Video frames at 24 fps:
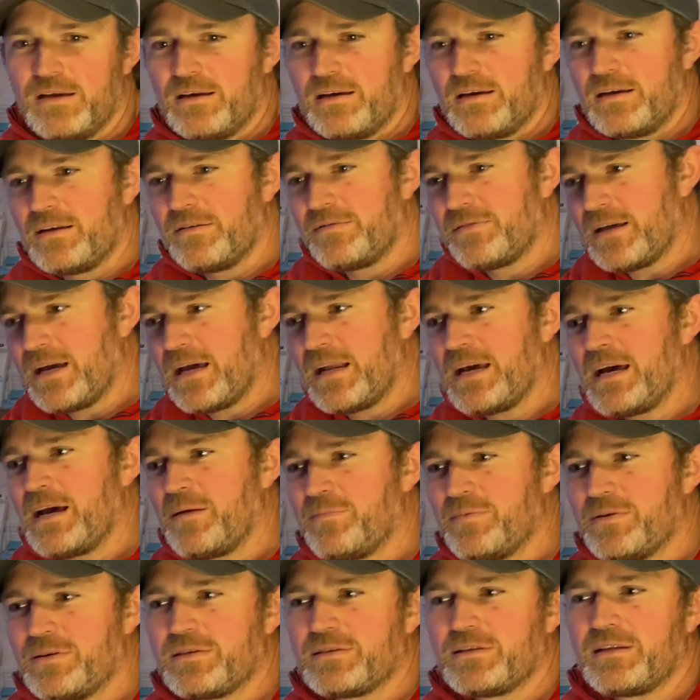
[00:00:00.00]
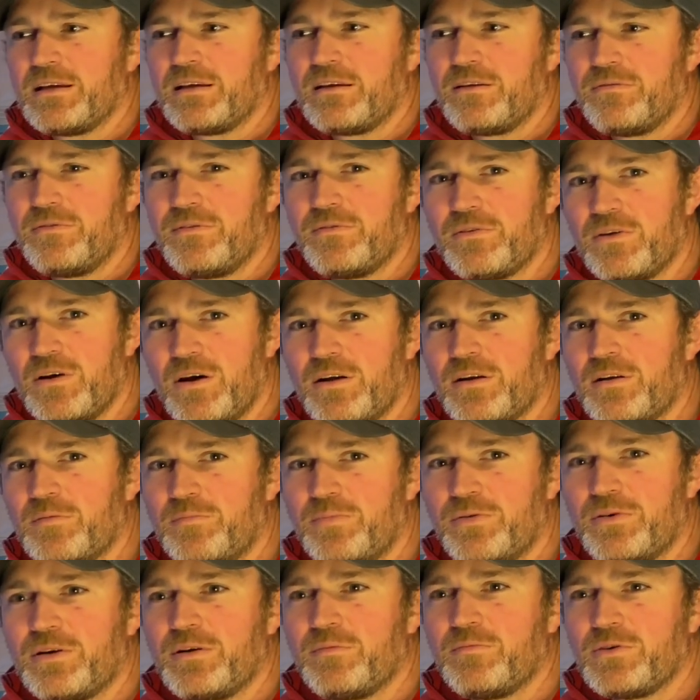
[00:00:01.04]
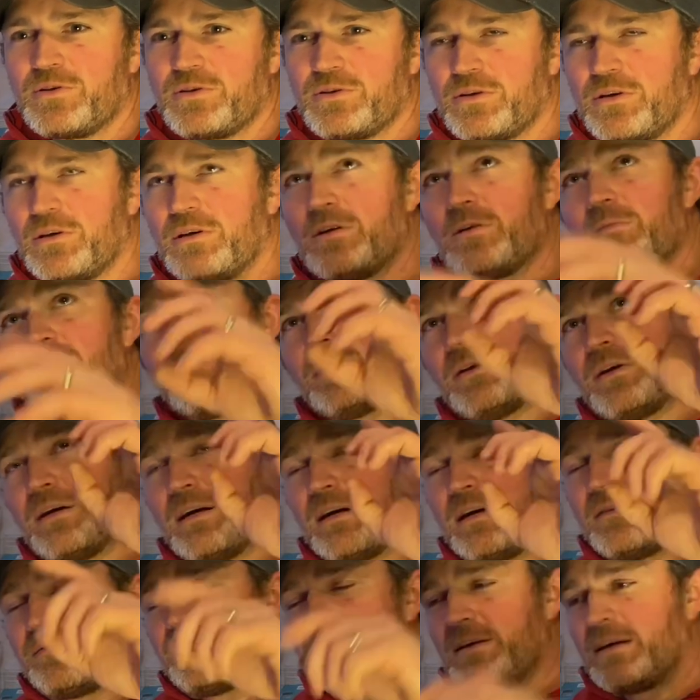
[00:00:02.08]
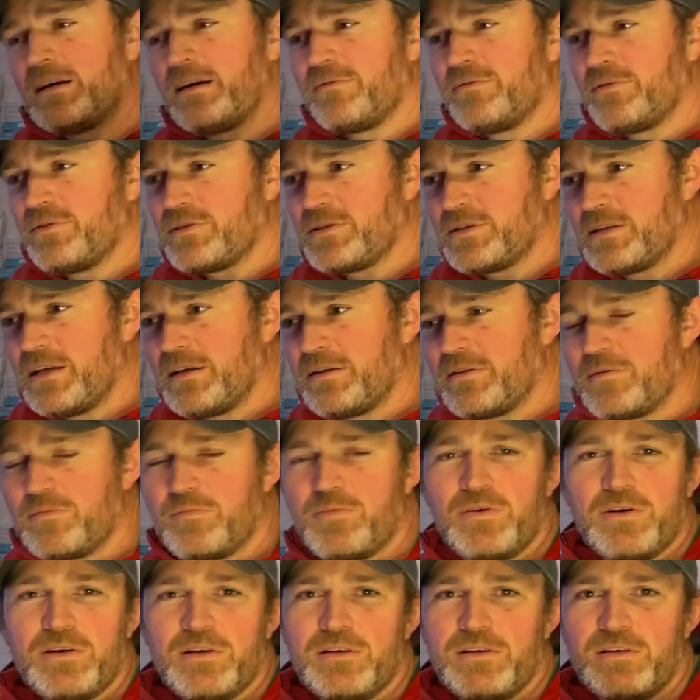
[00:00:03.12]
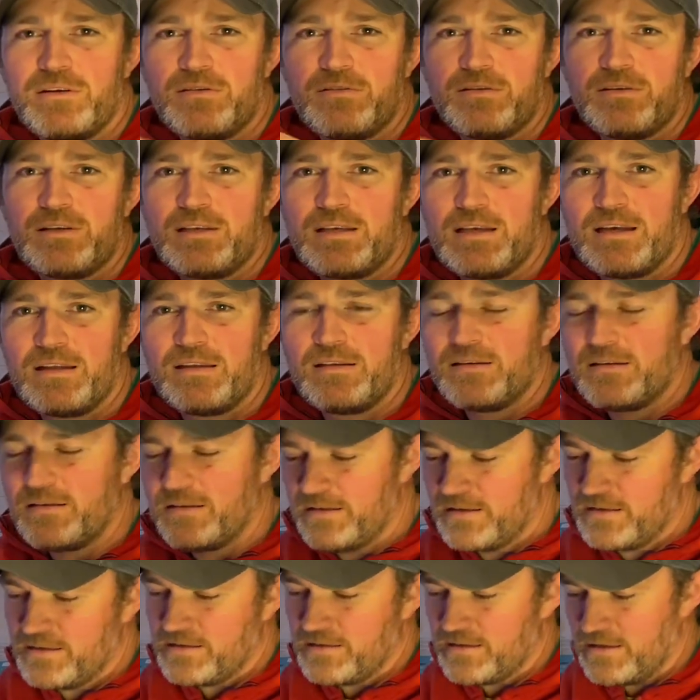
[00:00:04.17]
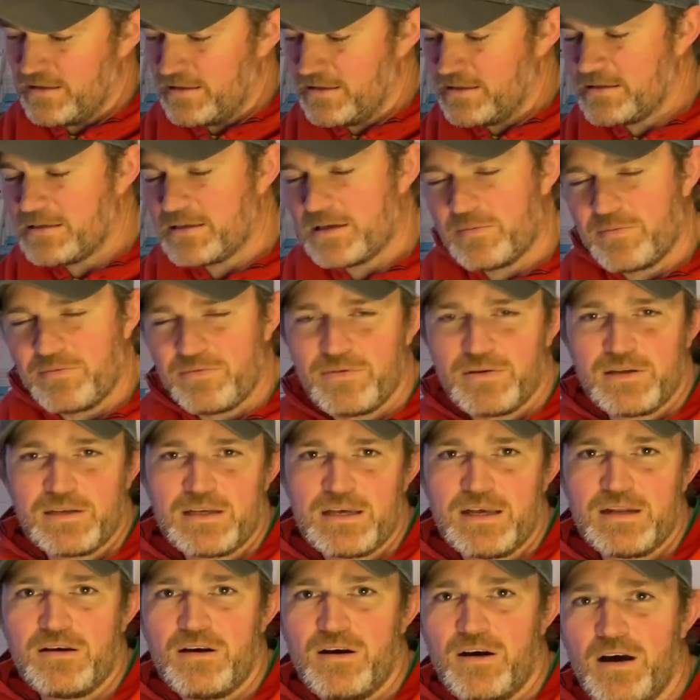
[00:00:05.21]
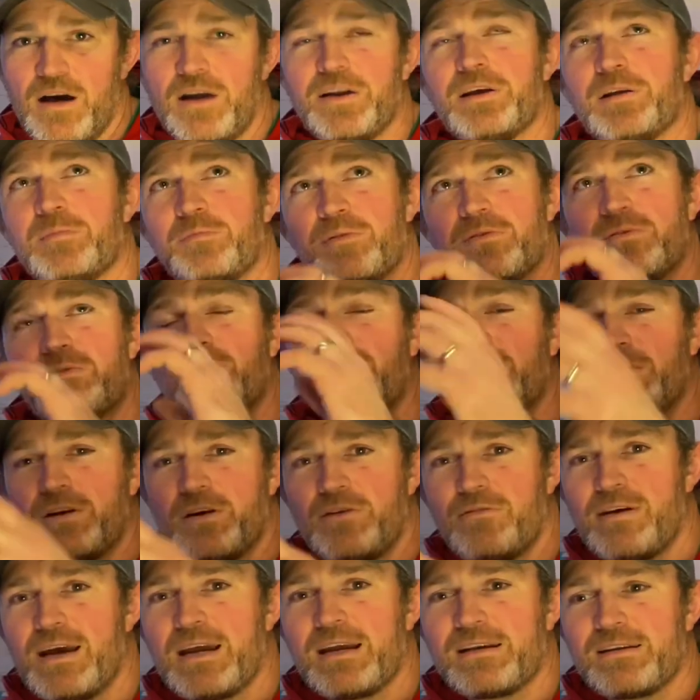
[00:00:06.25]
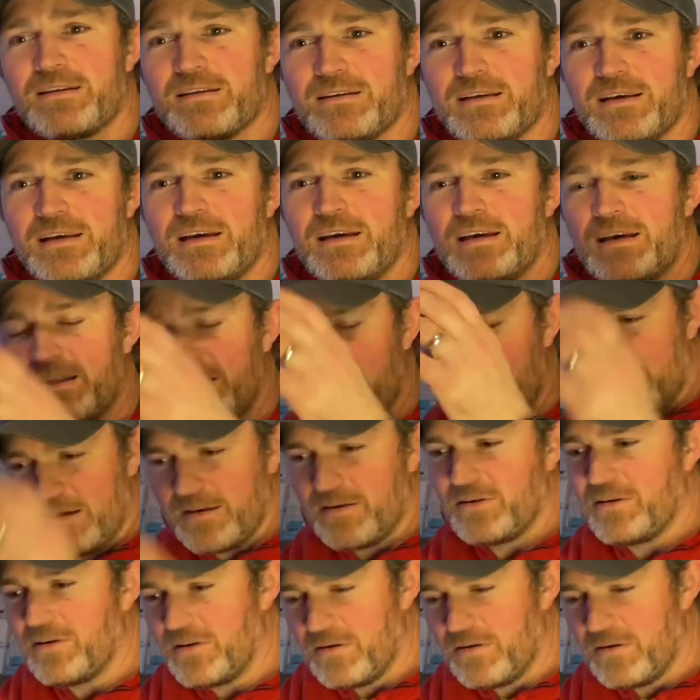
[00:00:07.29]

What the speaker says: And if that happens, like if you've got it pretty much all up and you have to have your center point of your antenna in this type of antenna on it before you erect it, and then it all